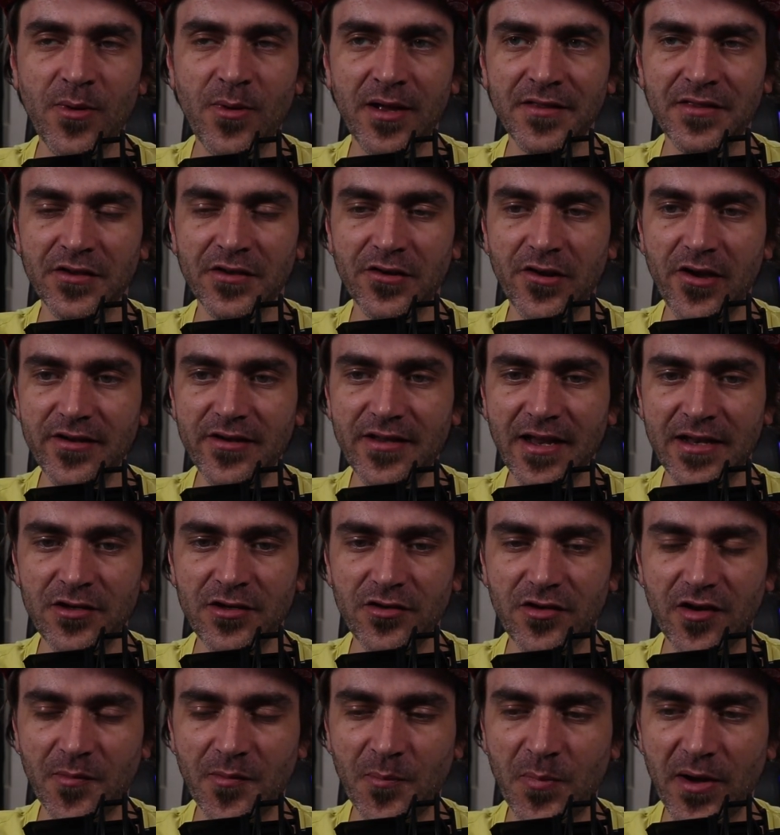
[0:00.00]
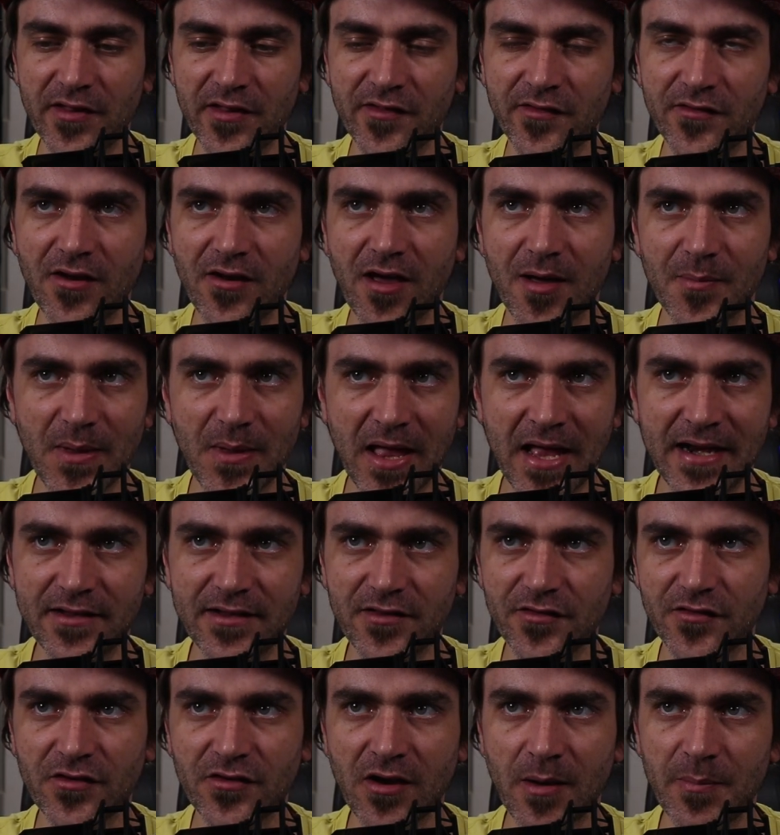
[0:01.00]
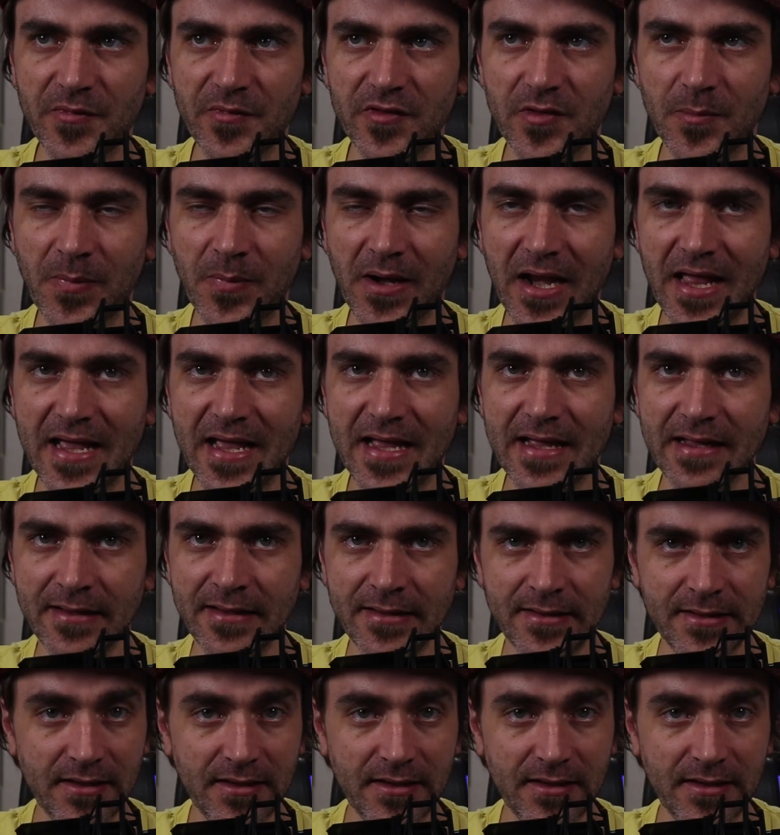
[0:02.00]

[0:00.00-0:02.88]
want the note and you just press stop, and it stops the play